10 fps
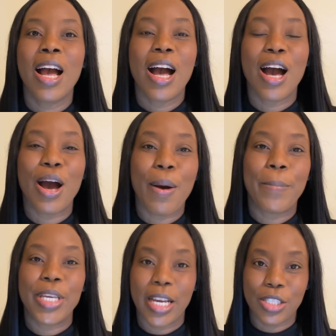But
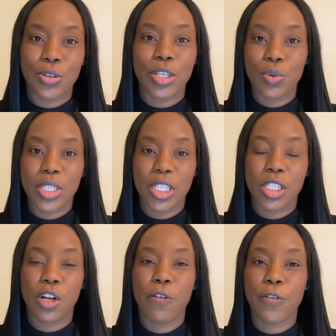yes, you can do a
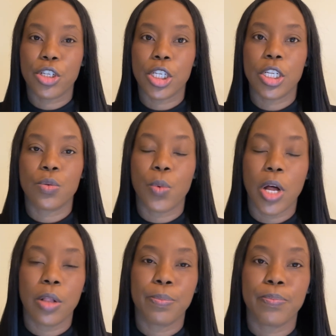digital version as
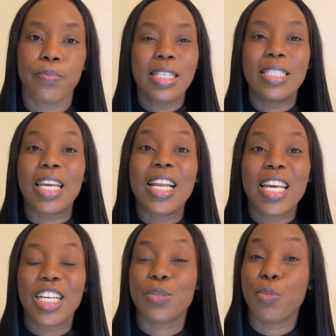well. Daily
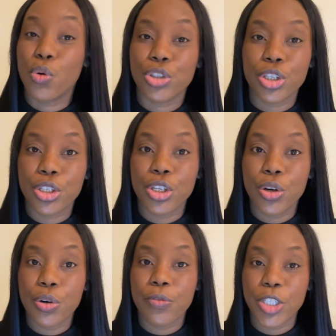exposure to
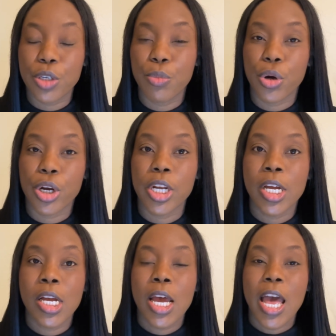your vision board
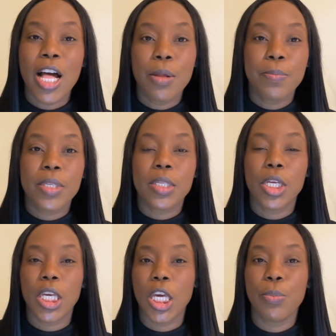helps to
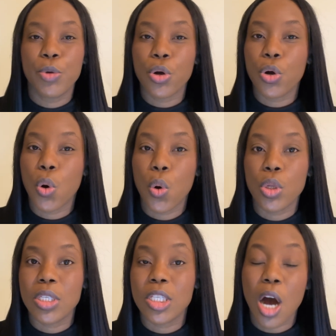keep your
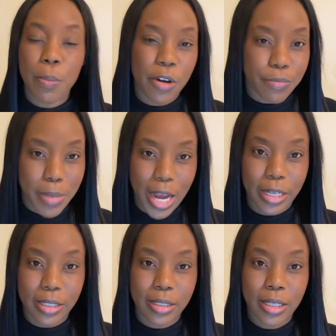goals top of
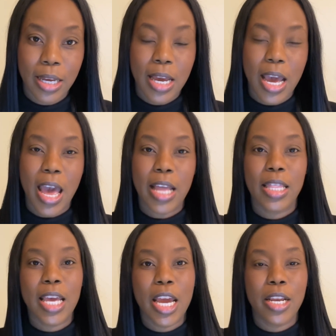mind, and
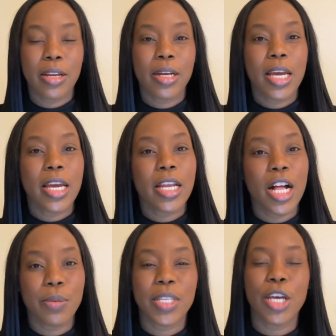then it
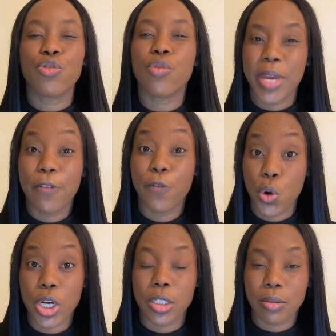helps that you remain
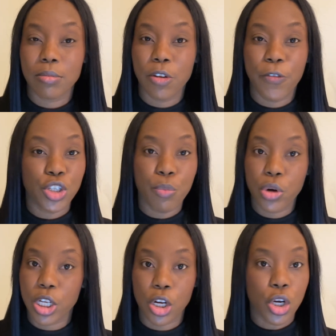focused. So vision boards
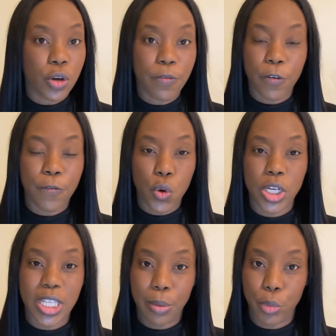are good for focus
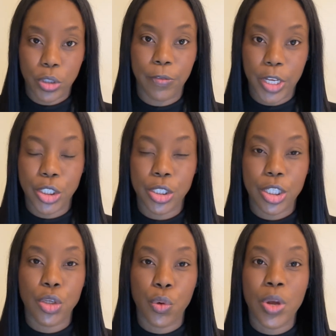and motivation.
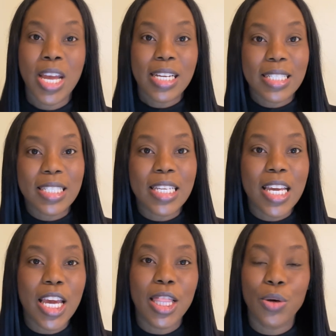So
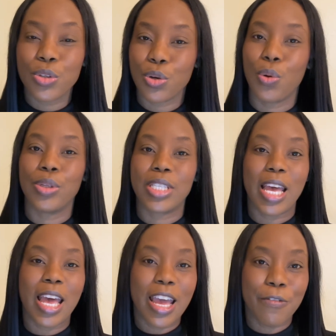seeing those goals
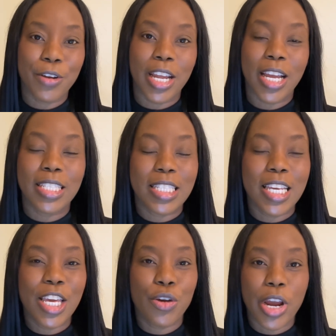every day,
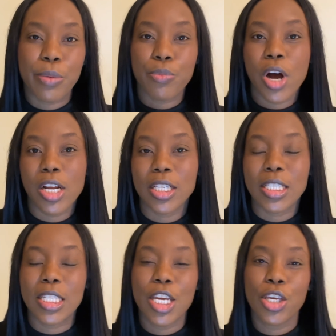seeing your end product,
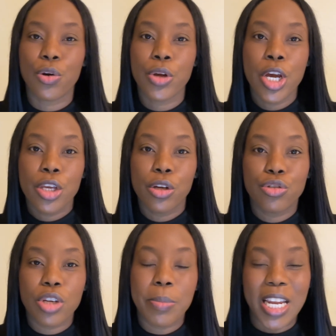seeing your
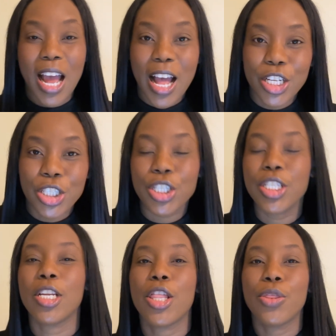dream in action
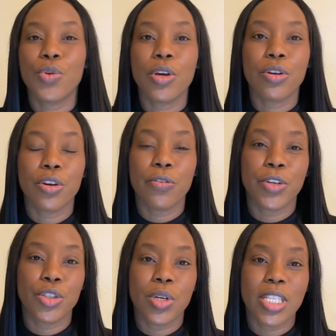through your
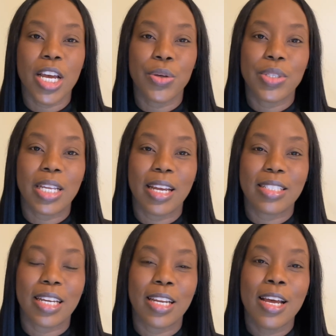visuals that you
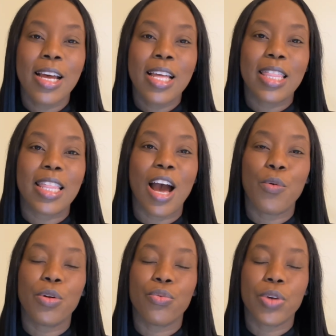selected, that
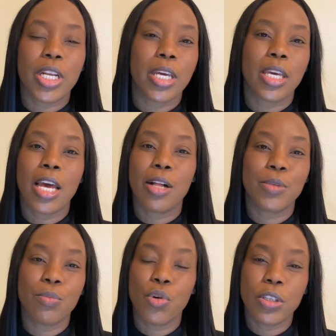will really help to
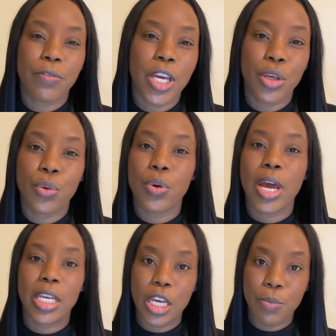motivate you and
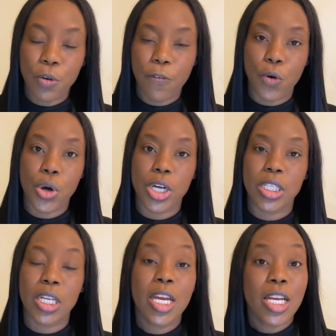keep you
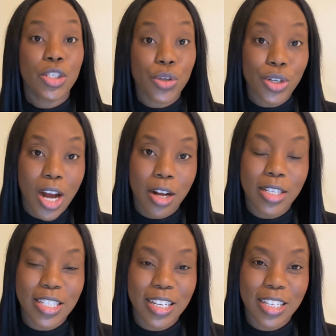focused so you're not
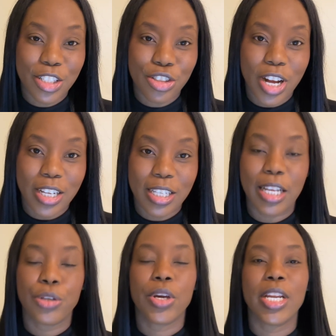constantly distracted and
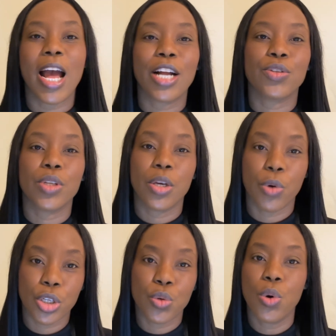you can actually
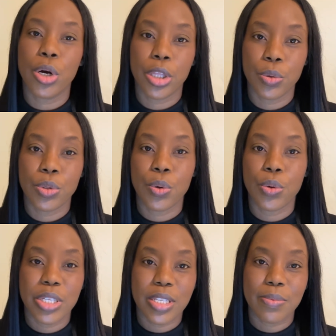work toward those
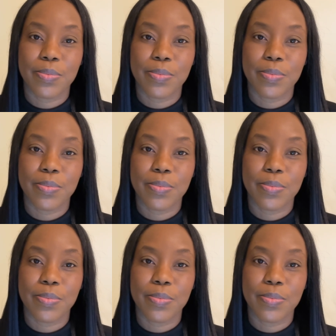goals.